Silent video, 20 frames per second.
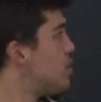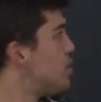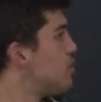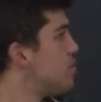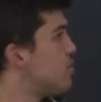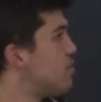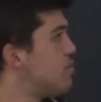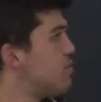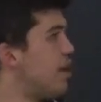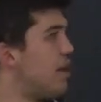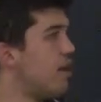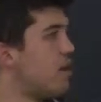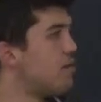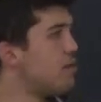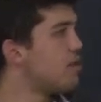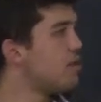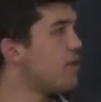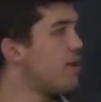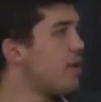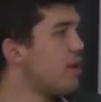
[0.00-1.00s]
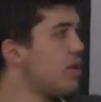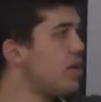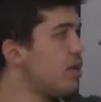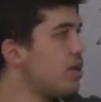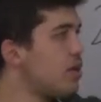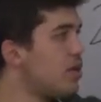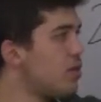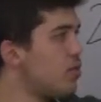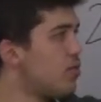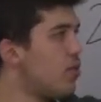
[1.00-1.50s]
variable right
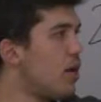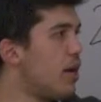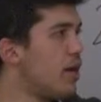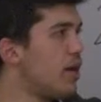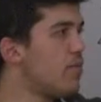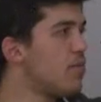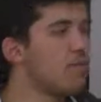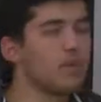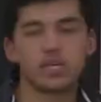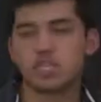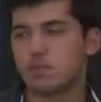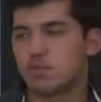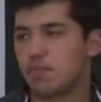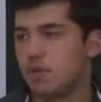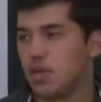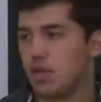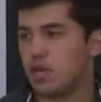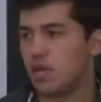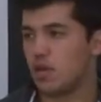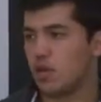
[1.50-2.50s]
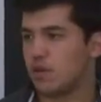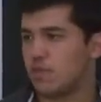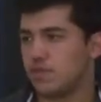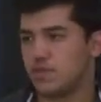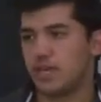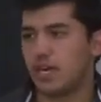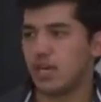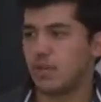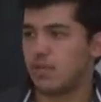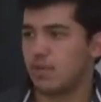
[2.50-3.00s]
here, y, must be of
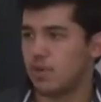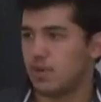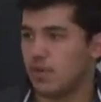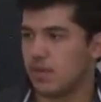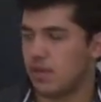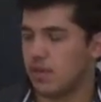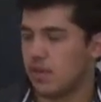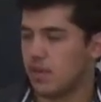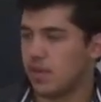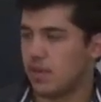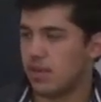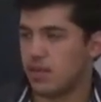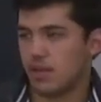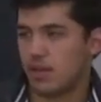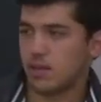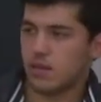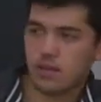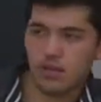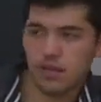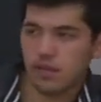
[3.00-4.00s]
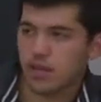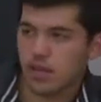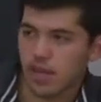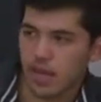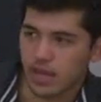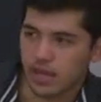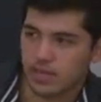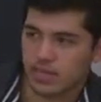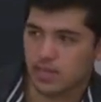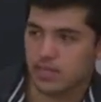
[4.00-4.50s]
type
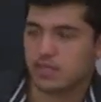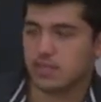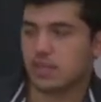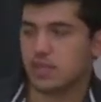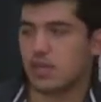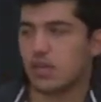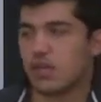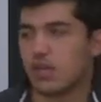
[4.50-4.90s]
x, let's say,